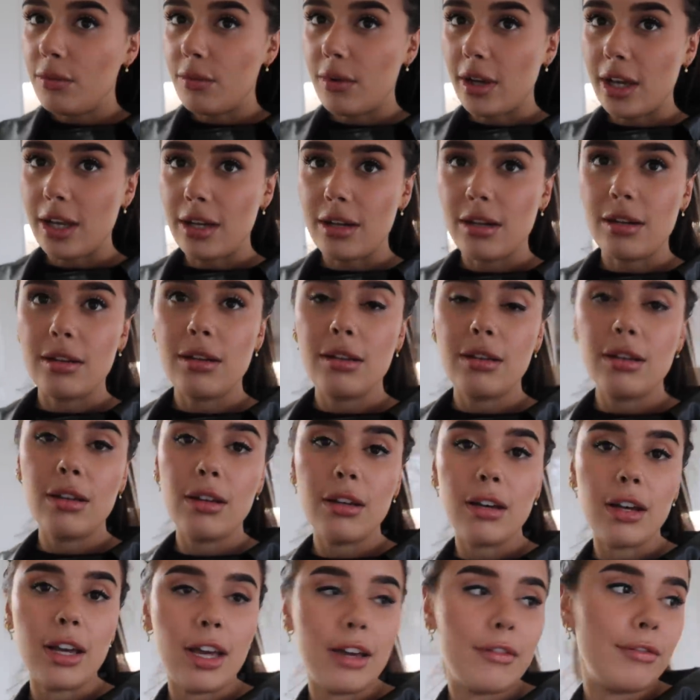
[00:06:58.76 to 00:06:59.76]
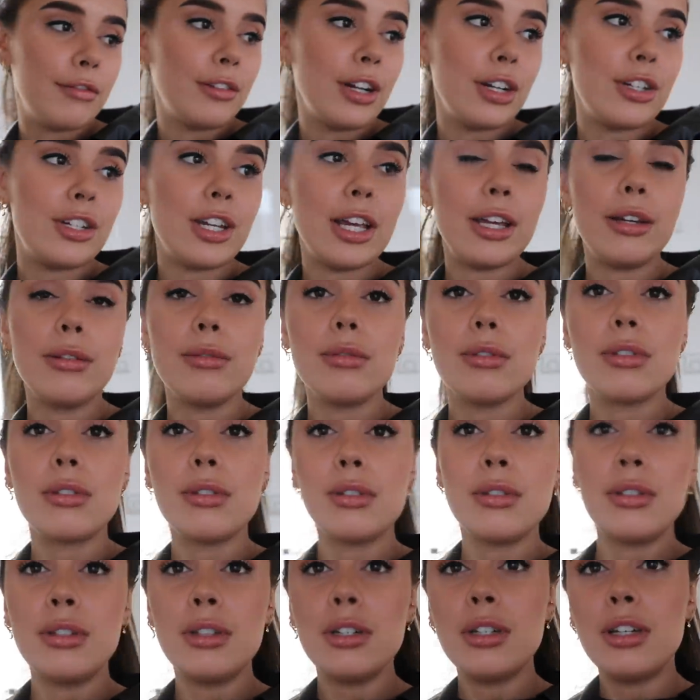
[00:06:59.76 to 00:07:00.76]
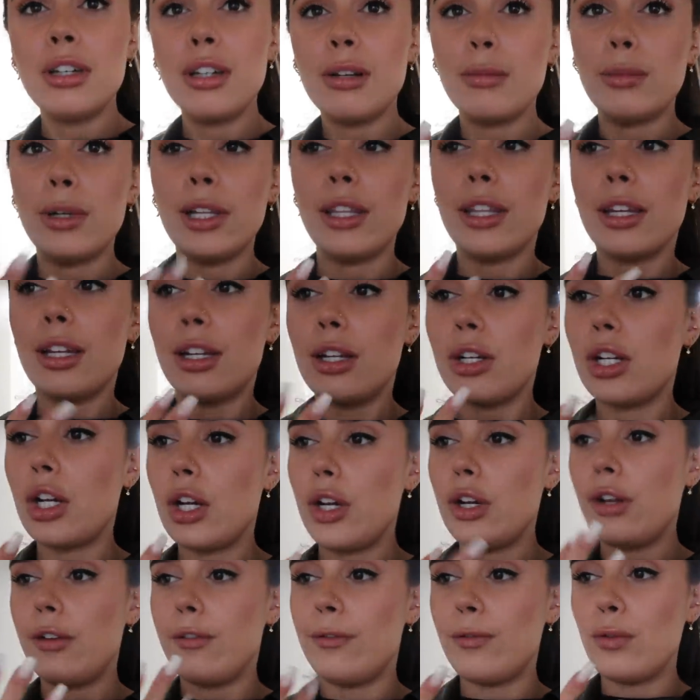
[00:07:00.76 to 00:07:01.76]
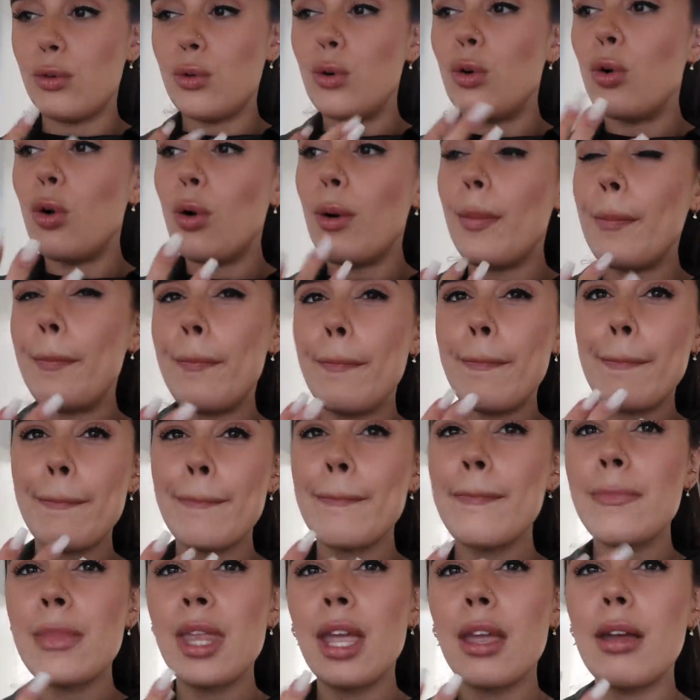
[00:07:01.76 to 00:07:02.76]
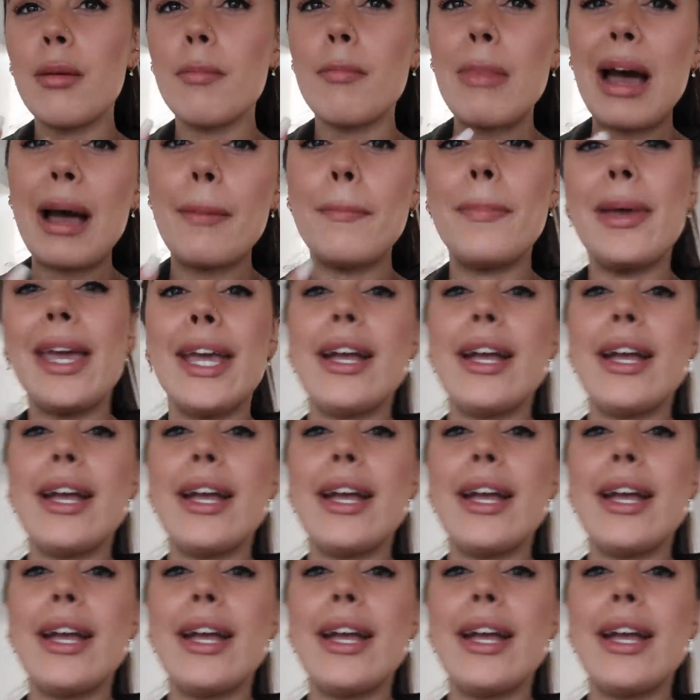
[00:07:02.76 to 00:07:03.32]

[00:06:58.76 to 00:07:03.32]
when i have fresh nails i'm either going to go for matte